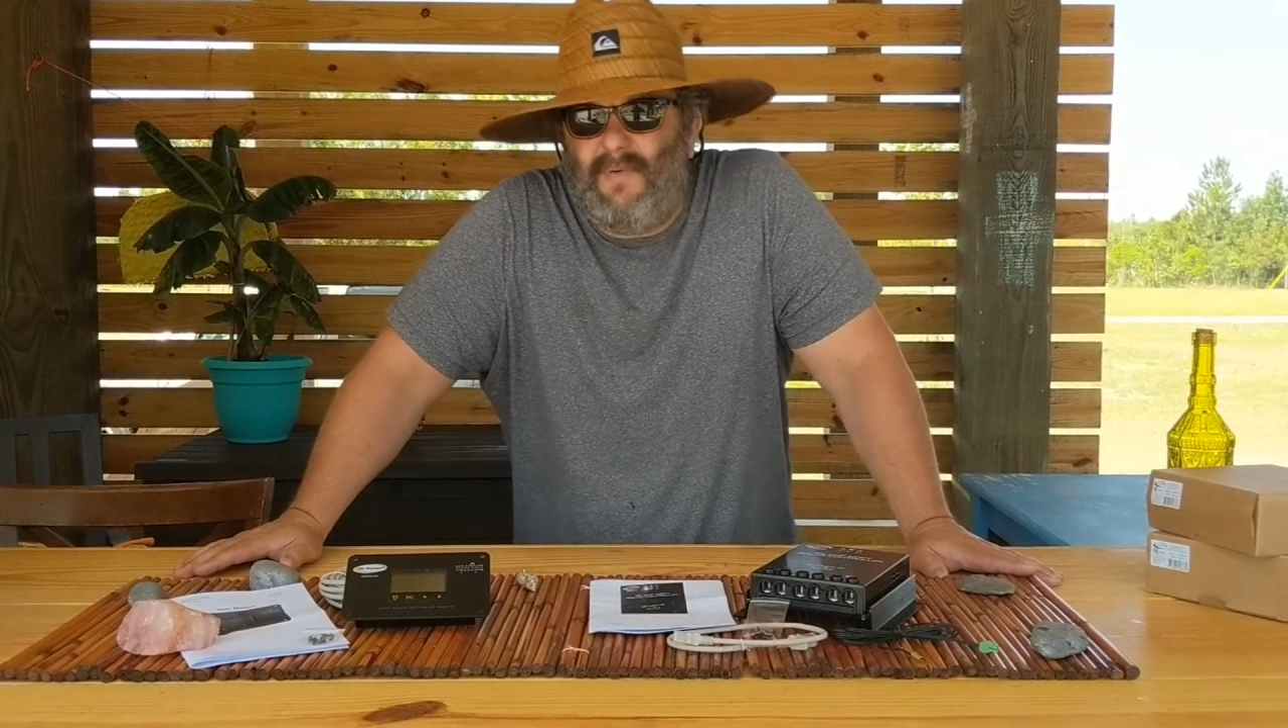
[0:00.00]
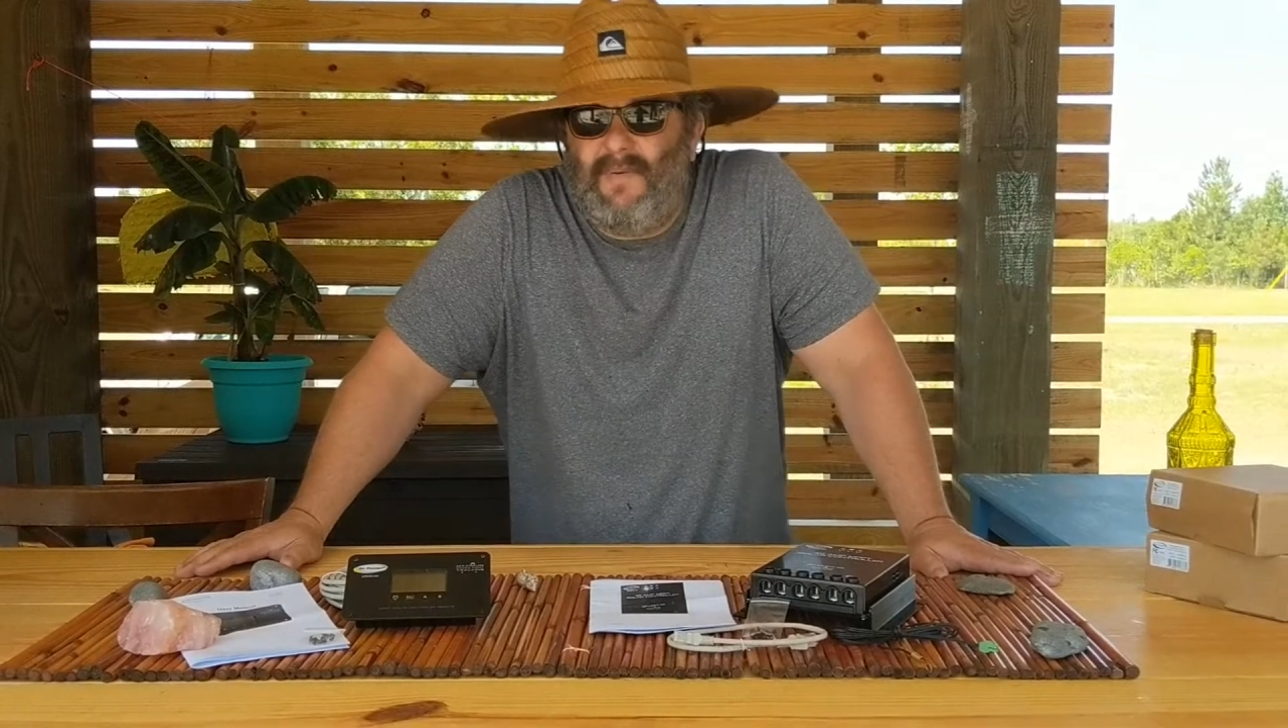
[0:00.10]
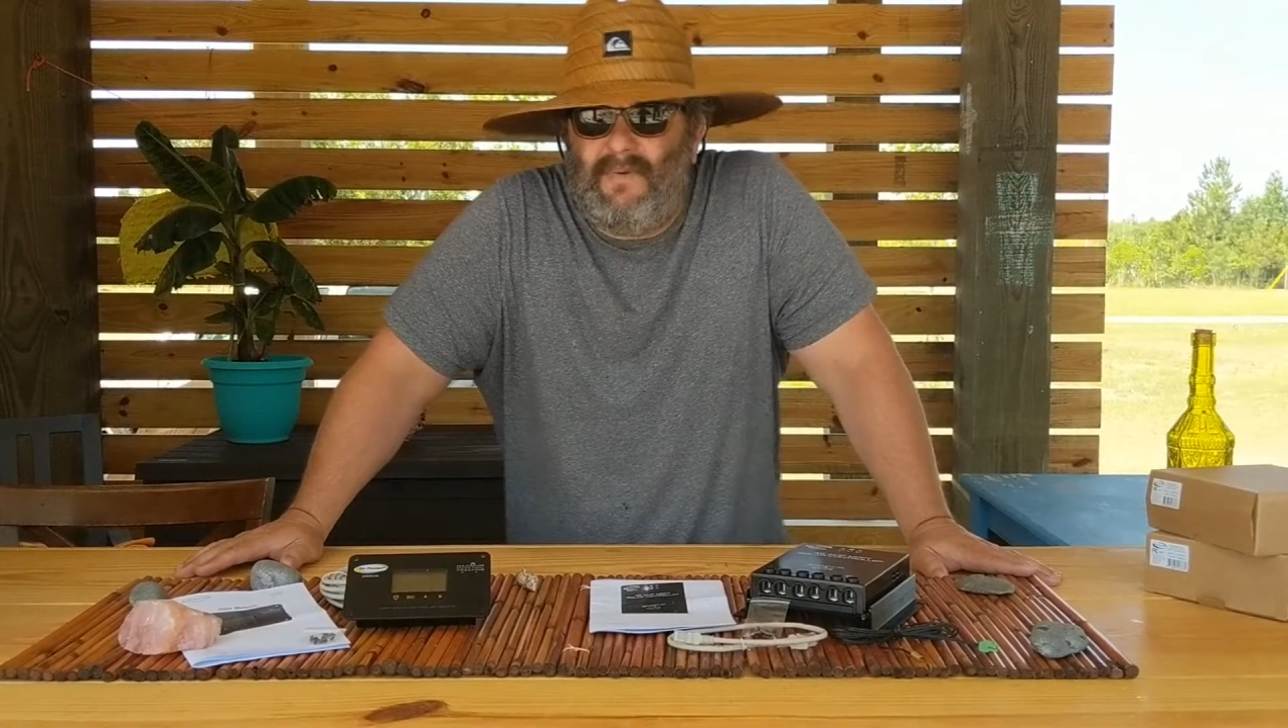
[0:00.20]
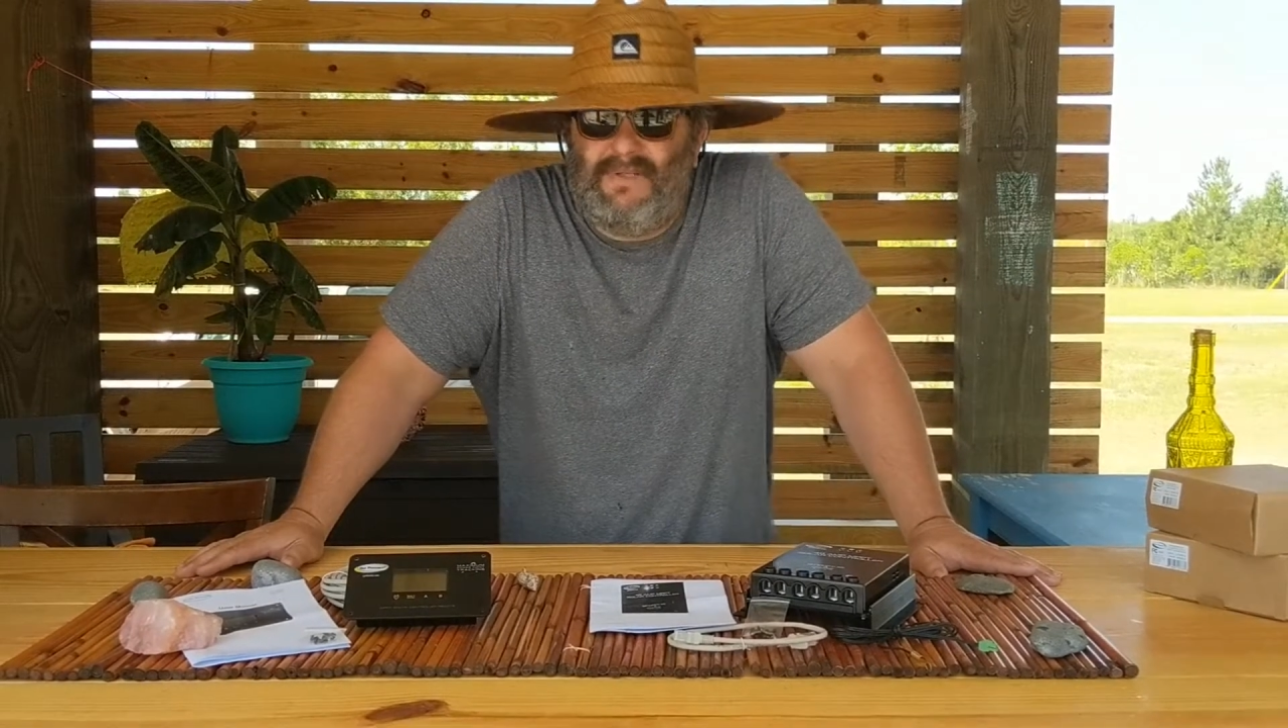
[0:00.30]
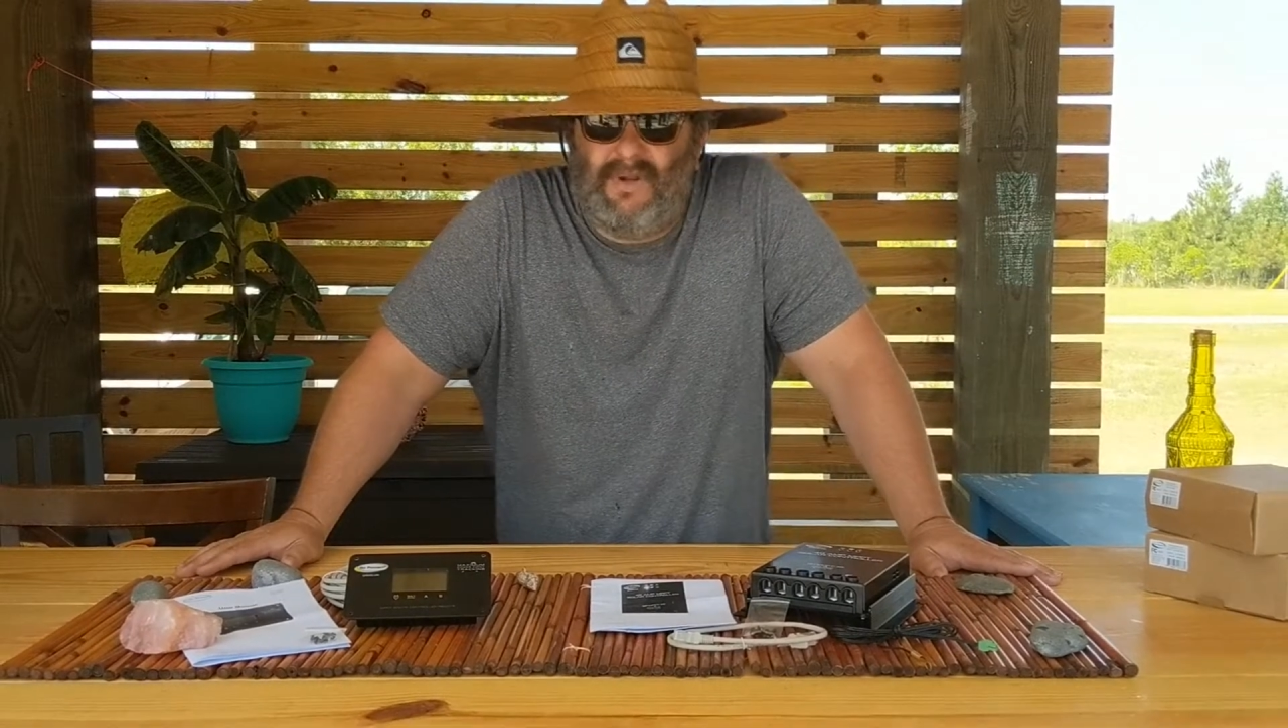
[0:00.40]

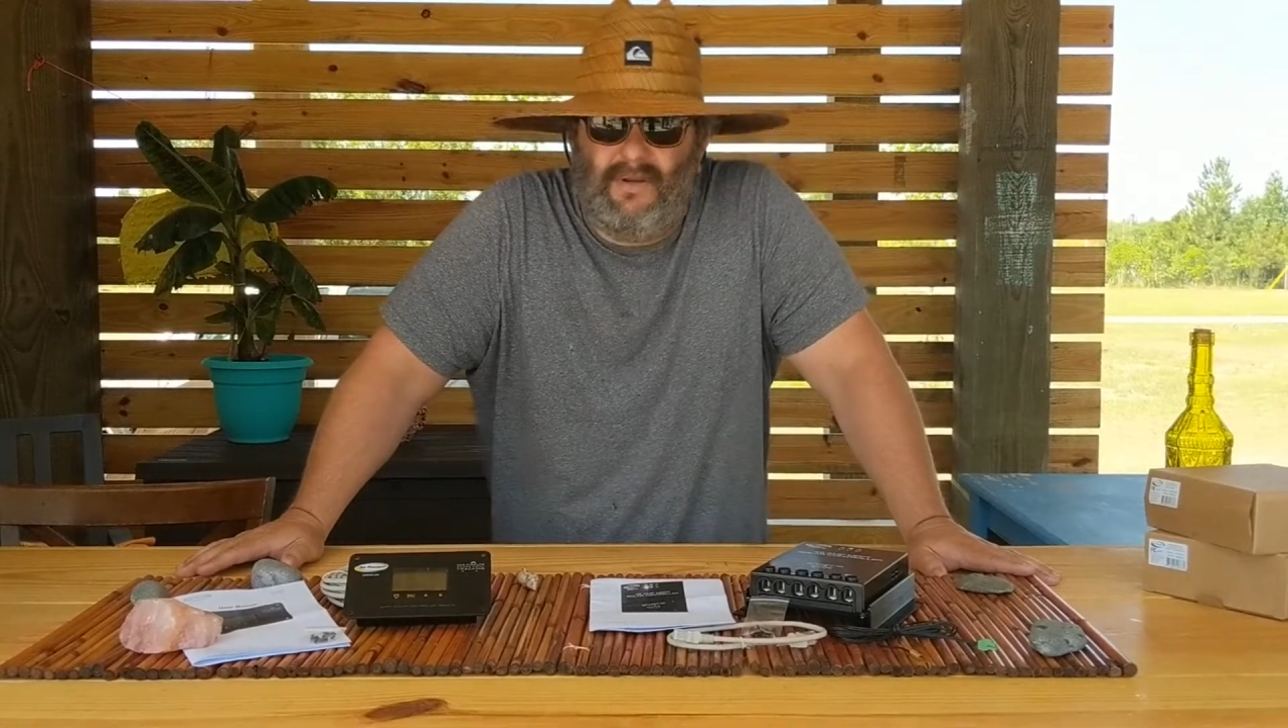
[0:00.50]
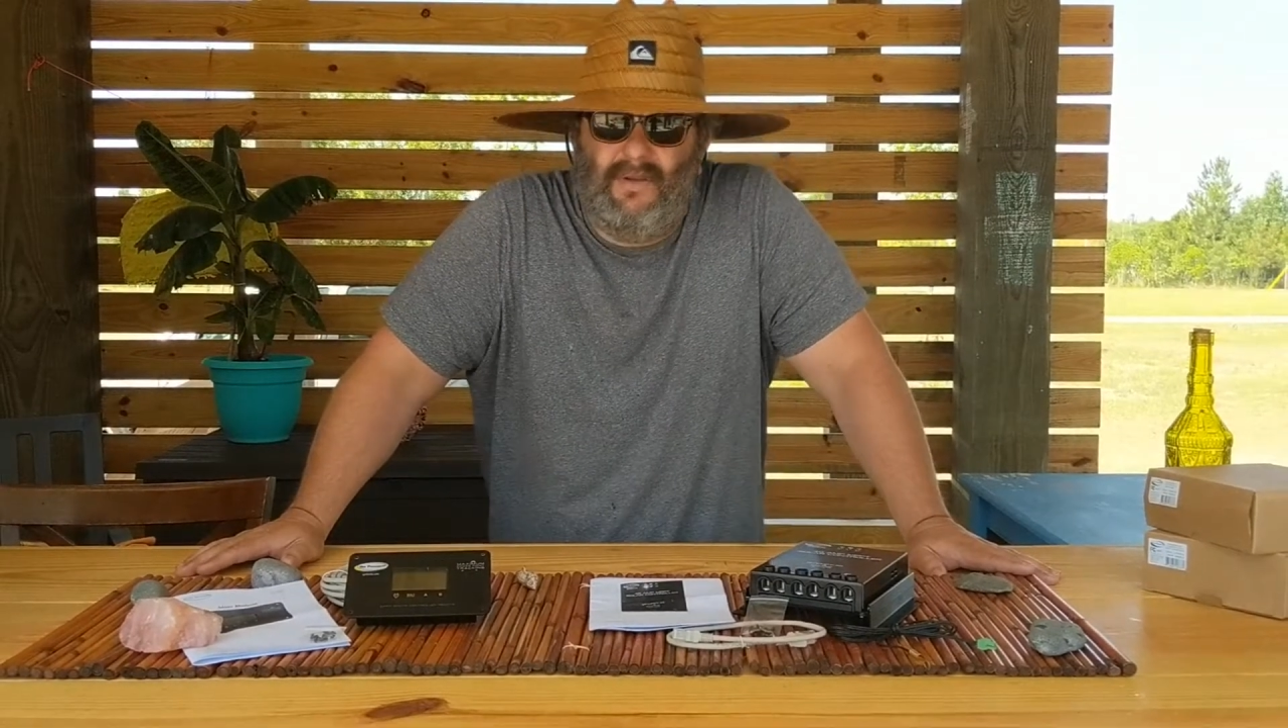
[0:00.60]
when we start